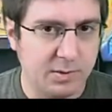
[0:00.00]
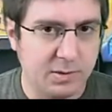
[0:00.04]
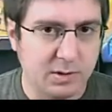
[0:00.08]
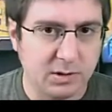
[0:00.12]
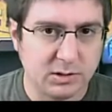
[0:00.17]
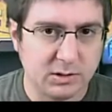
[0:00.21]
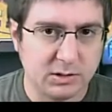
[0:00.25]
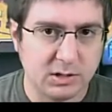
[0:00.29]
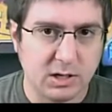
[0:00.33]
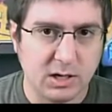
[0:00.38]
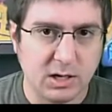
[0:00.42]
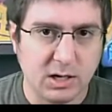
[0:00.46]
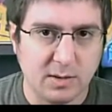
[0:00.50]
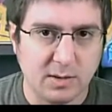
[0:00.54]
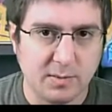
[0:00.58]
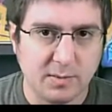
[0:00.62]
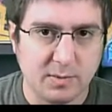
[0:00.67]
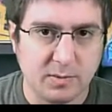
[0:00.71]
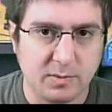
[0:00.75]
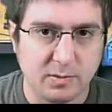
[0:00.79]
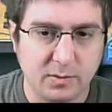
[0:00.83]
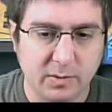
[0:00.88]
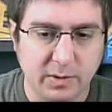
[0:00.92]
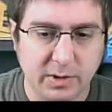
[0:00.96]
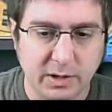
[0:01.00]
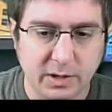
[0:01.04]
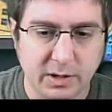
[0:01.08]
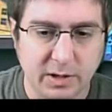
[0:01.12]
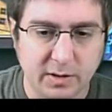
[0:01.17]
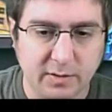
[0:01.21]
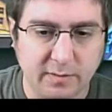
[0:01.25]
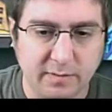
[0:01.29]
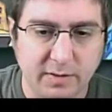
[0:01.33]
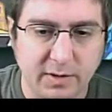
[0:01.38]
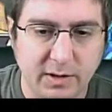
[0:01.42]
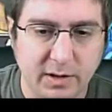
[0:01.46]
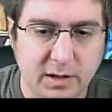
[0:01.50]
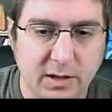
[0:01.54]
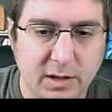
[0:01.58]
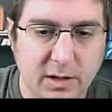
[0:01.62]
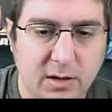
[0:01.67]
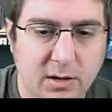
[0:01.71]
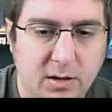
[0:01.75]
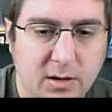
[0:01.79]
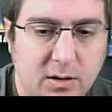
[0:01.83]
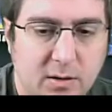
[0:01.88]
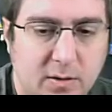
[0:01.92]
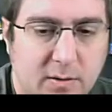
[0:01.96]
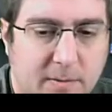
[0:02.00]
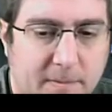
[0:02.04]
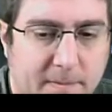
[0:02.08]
the top we have the inn